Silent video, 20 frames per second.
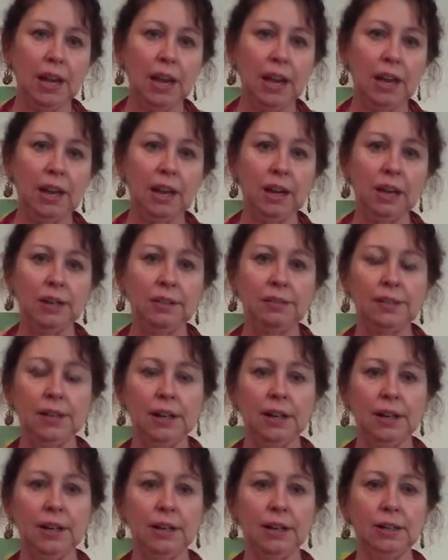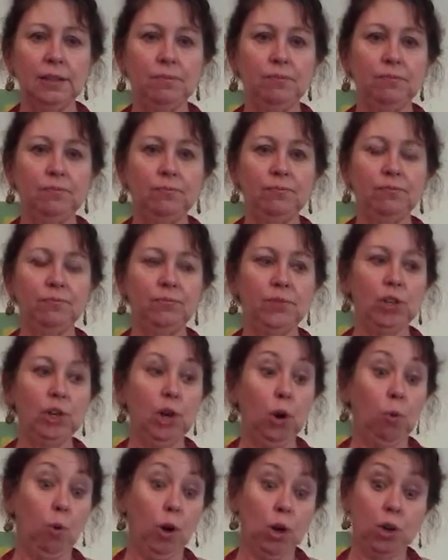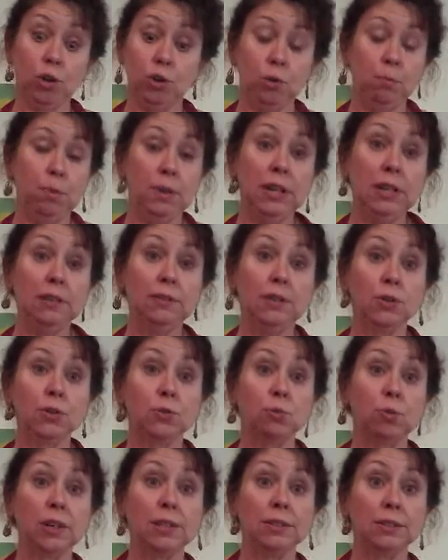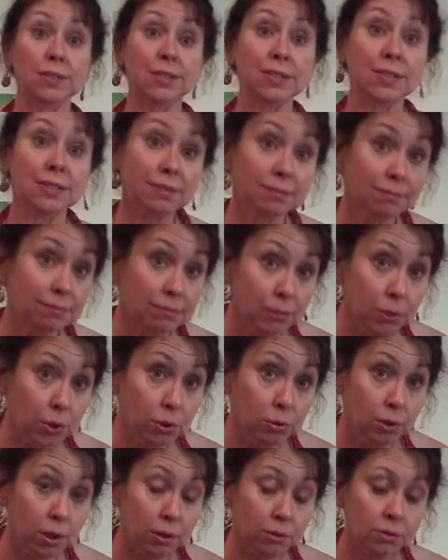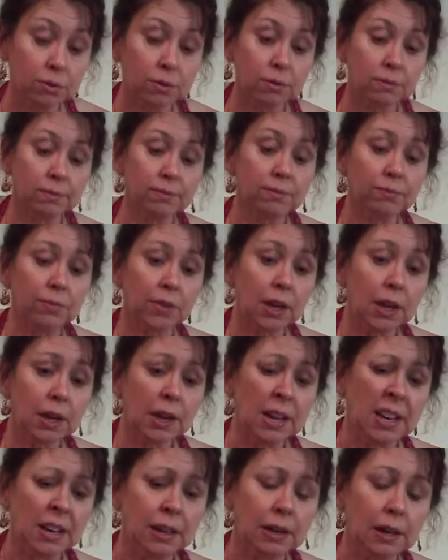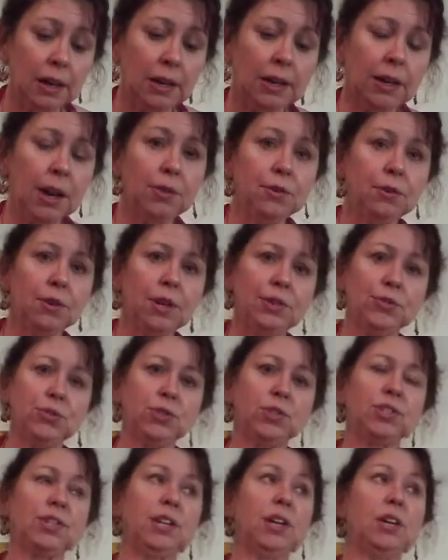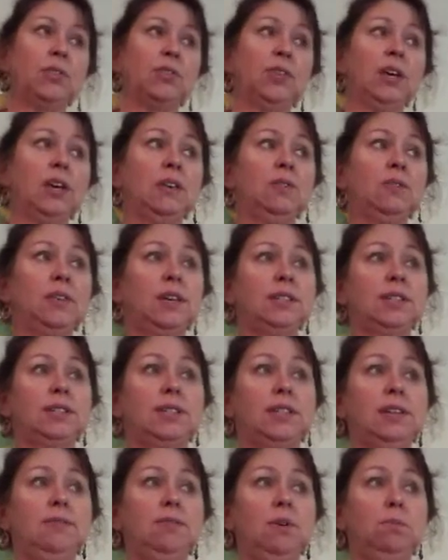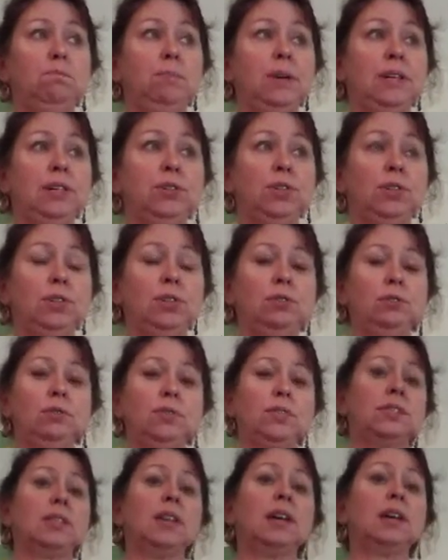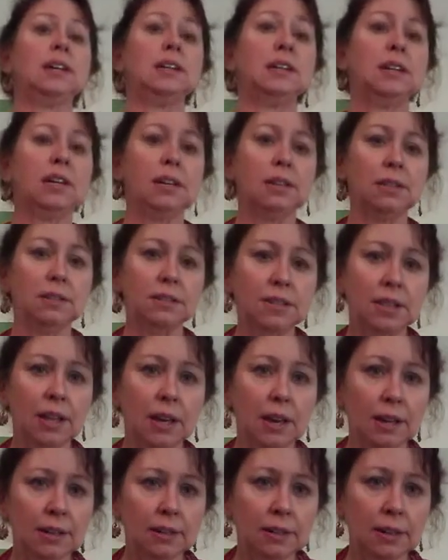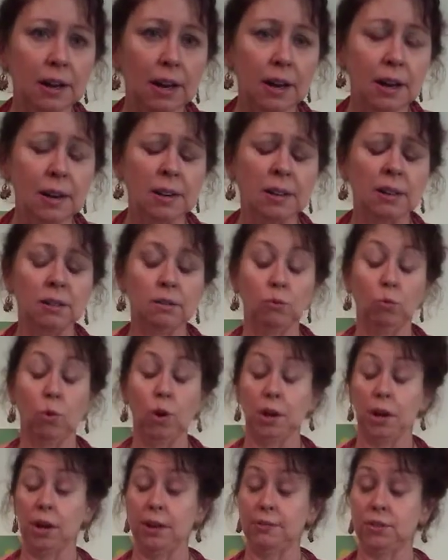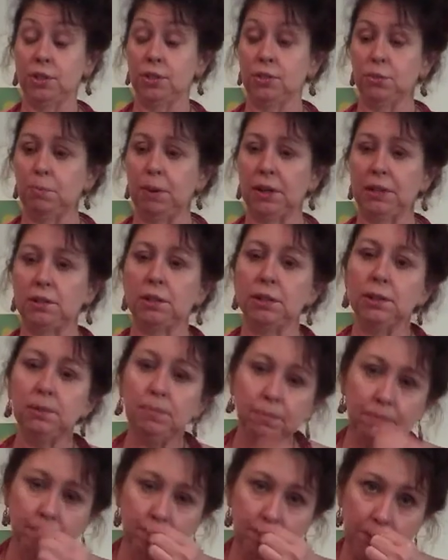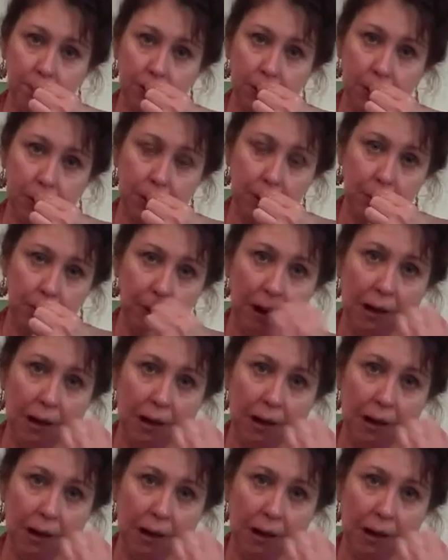And, you know, what could have been in those winds? Who knows? Another interesting thing that Stephen Bendanoon said is that what I've suspected, you know,